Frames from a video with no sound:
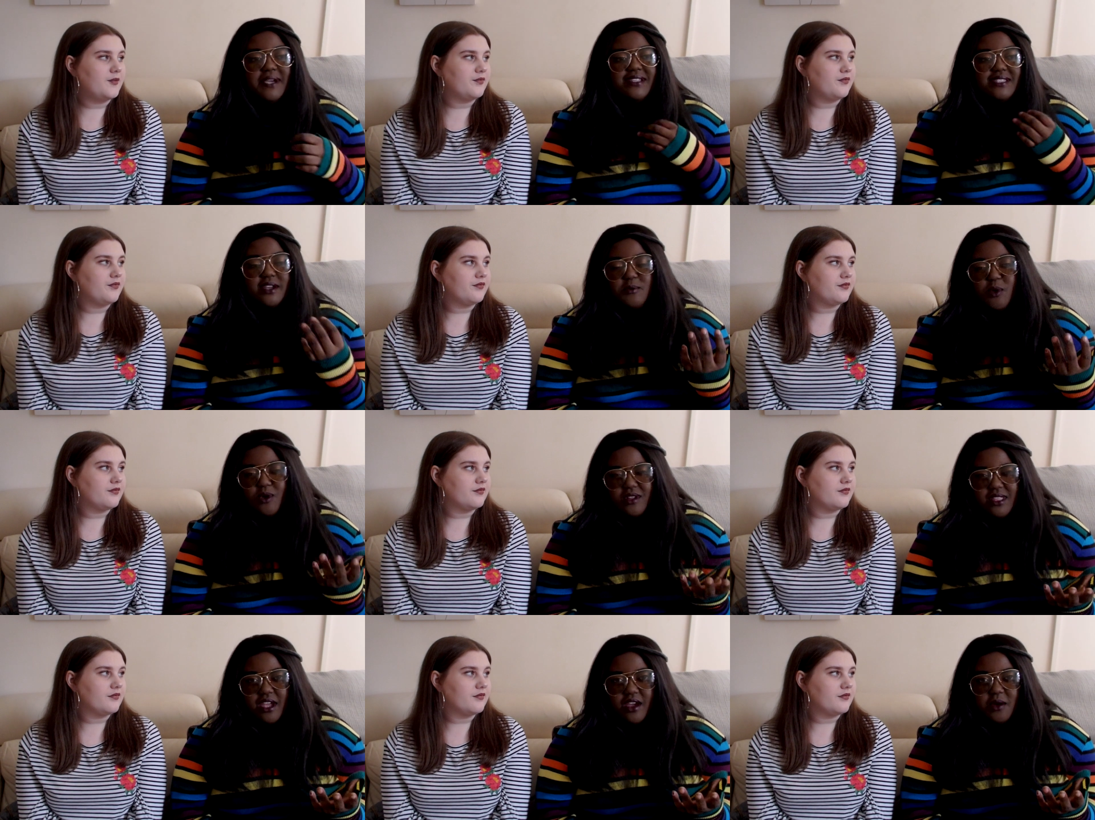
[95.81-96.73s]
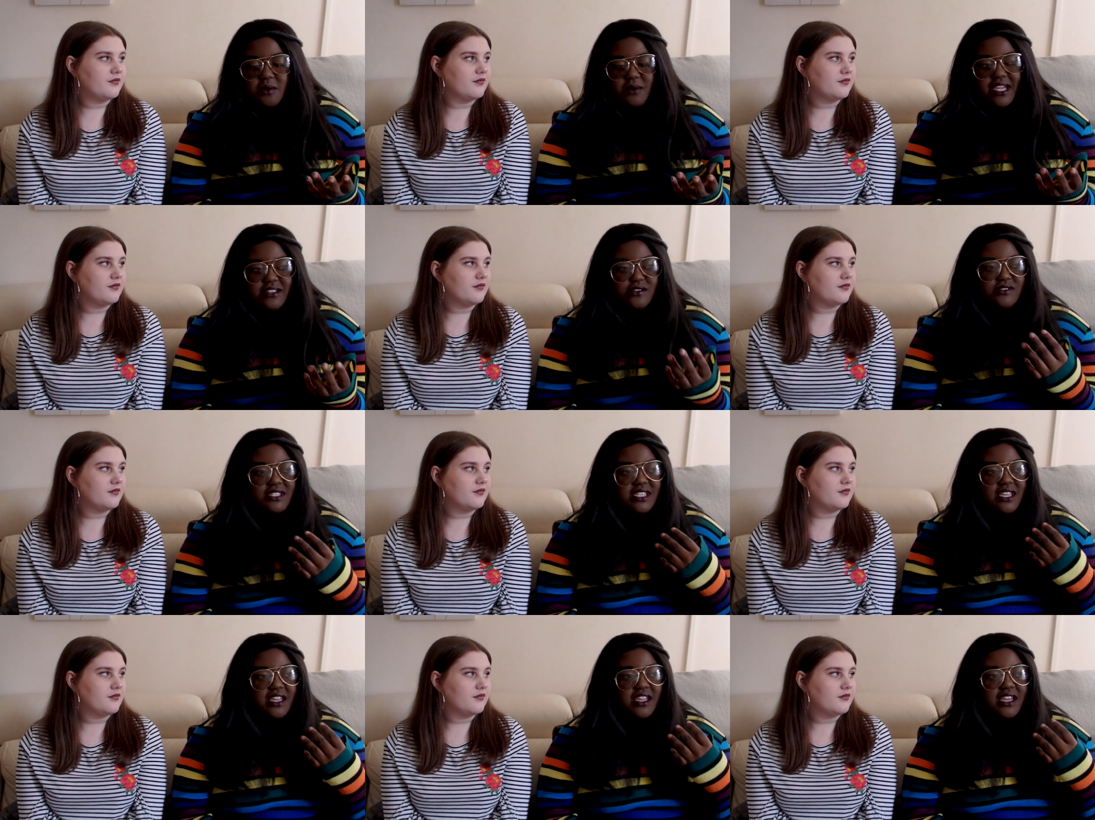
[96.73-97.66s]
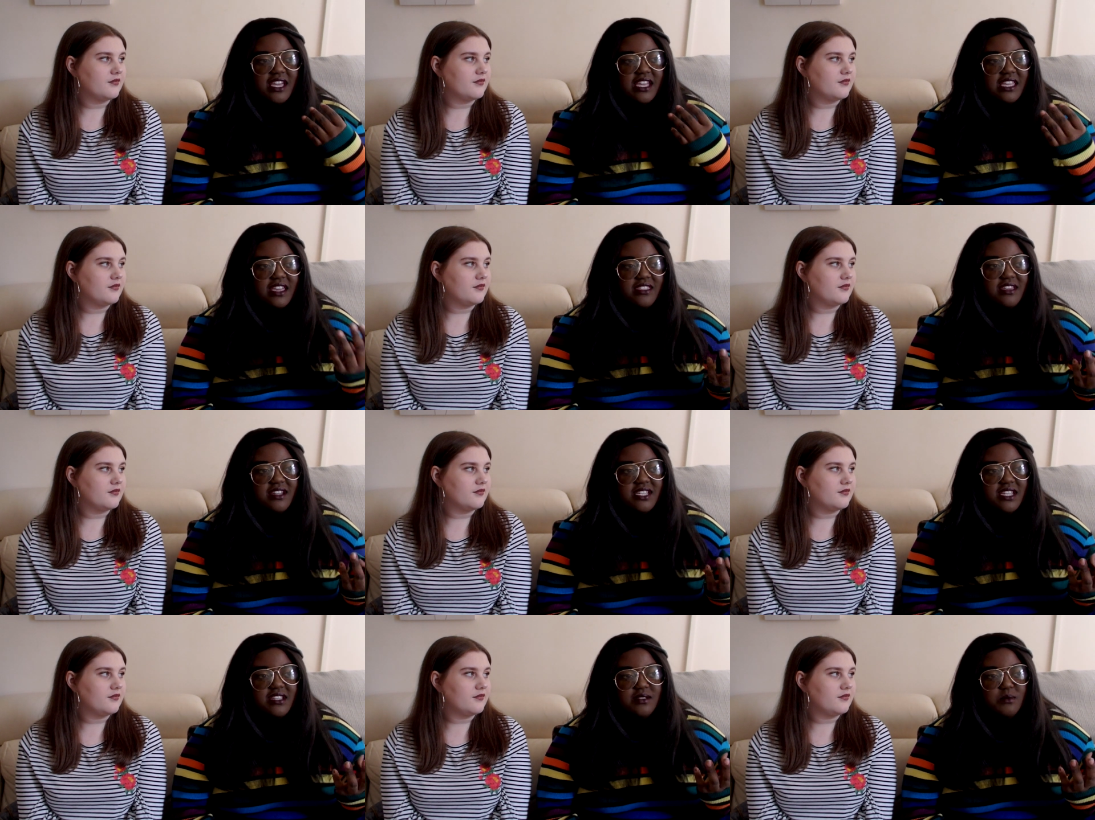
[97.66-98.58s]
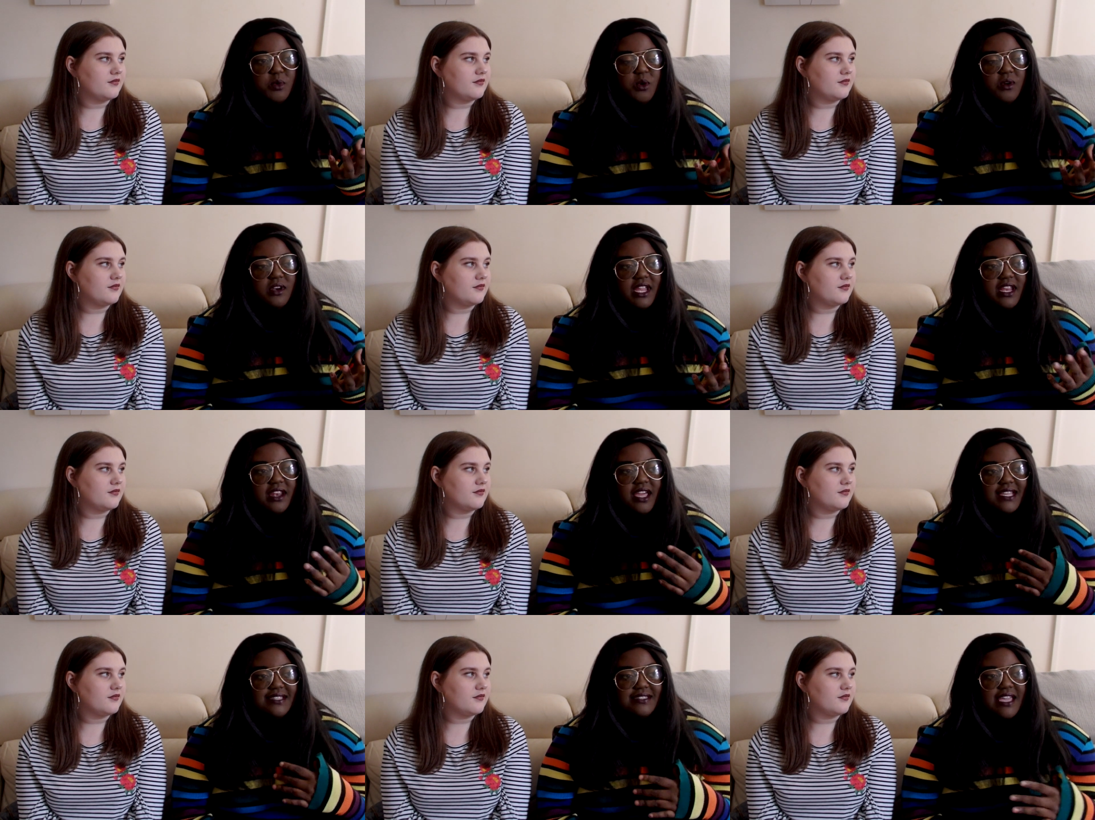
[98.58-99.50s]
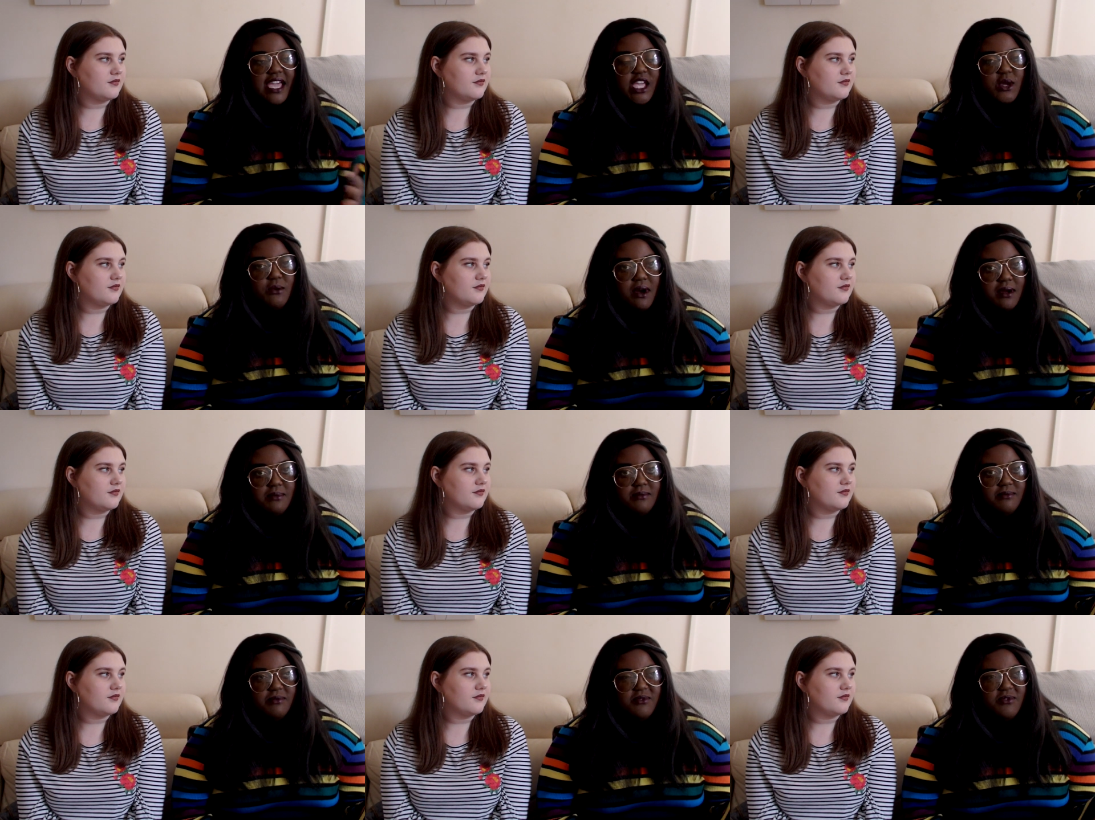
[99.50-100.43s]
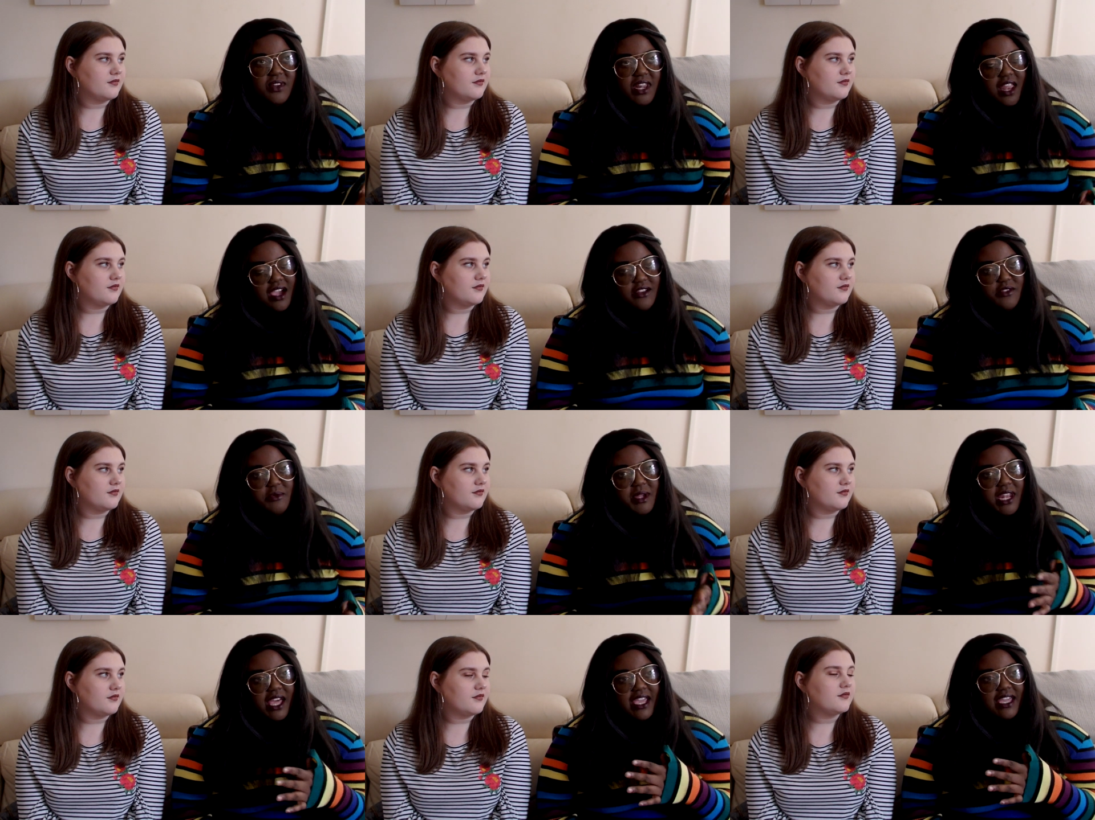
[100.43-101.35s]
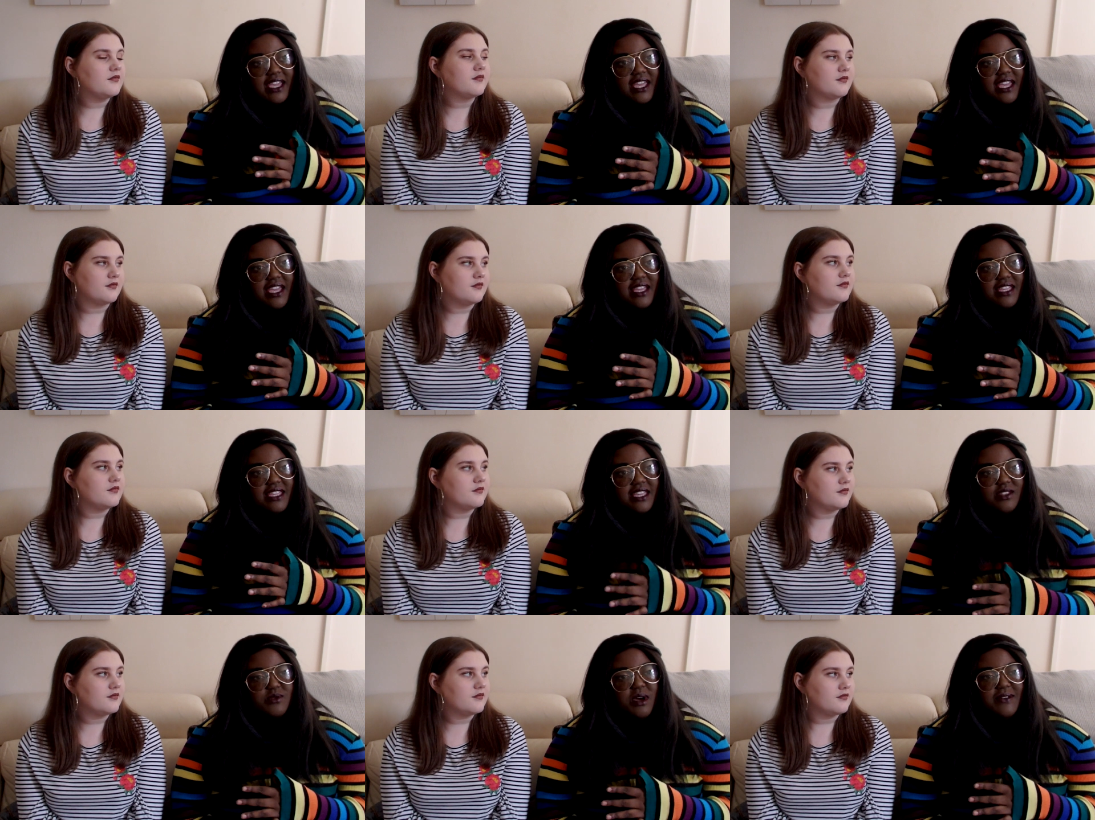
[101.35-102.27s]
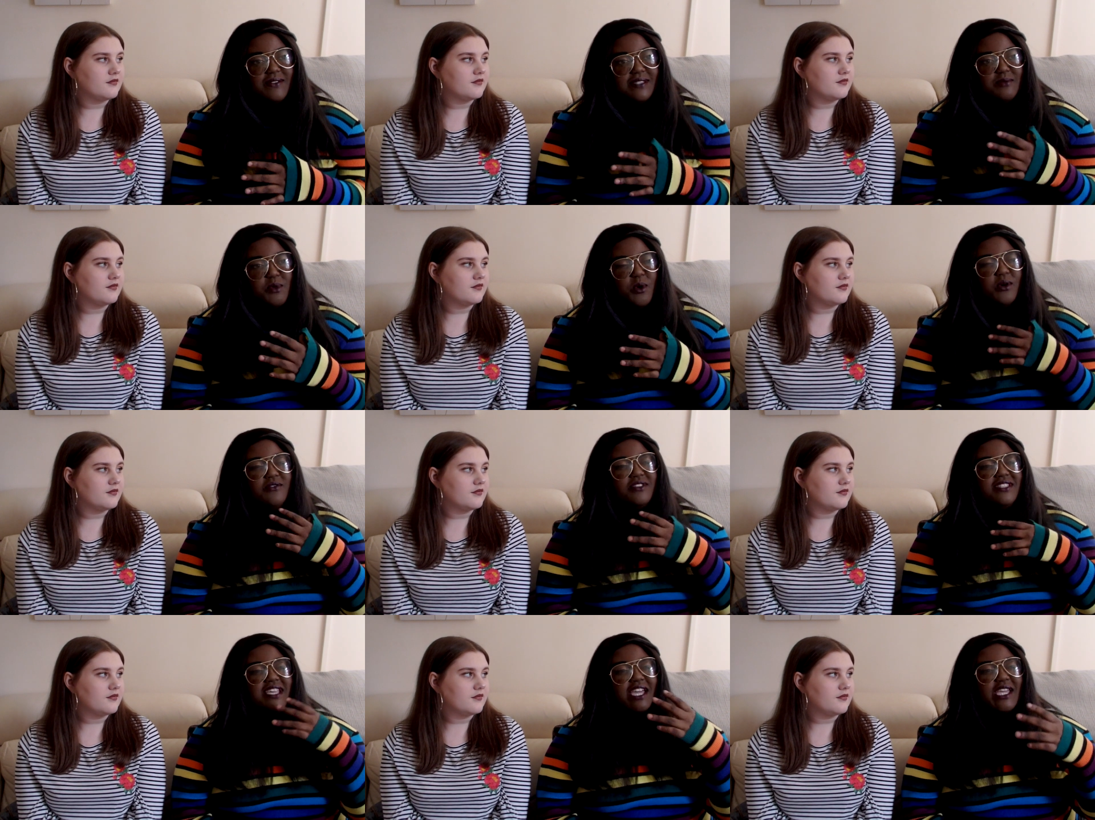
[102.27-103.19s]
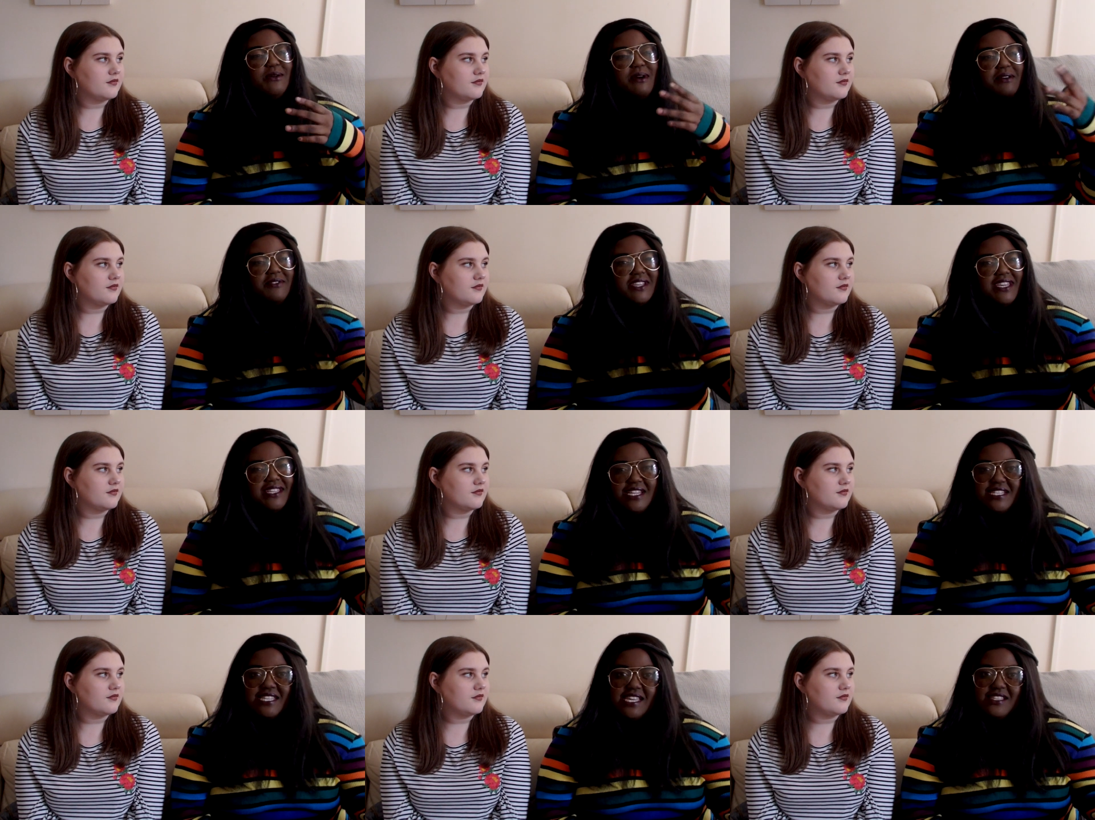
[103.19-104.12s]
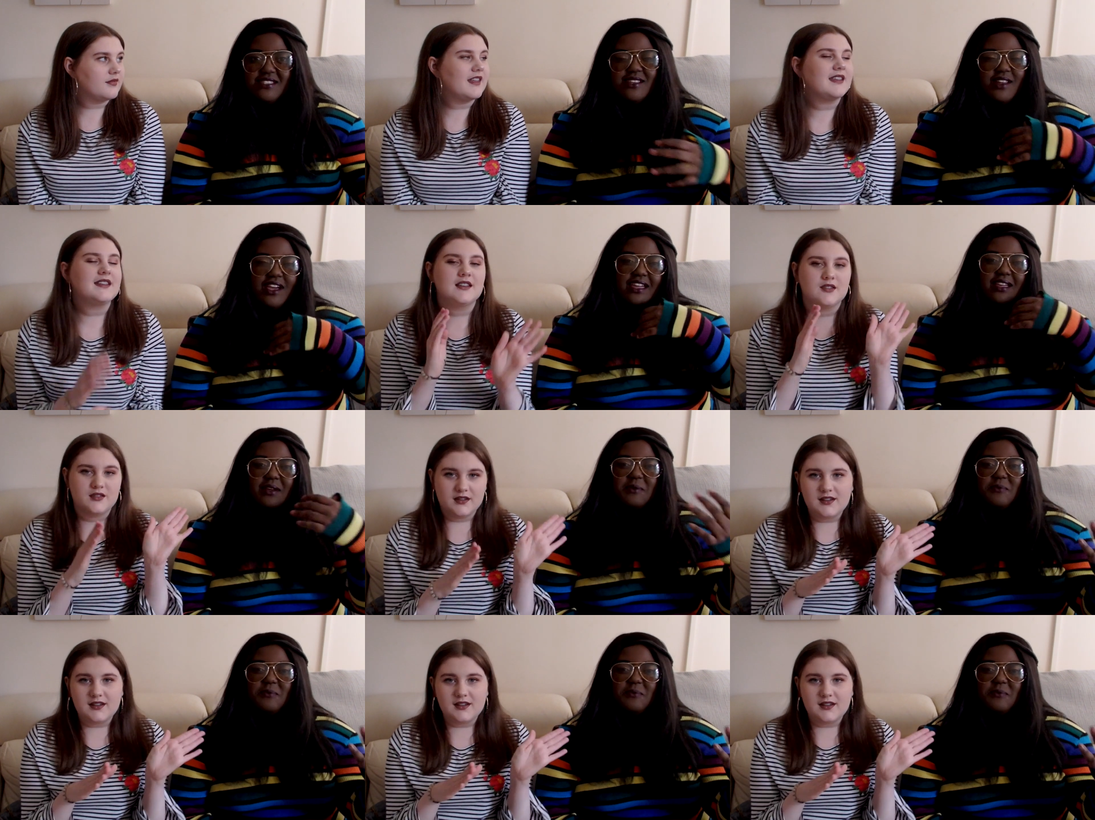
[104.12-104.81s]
Speaker 1: Because they're important in their own ways. Obviously year 13 is important in like setting you up for life, but like year 12 is important for setting you up for year 13 so like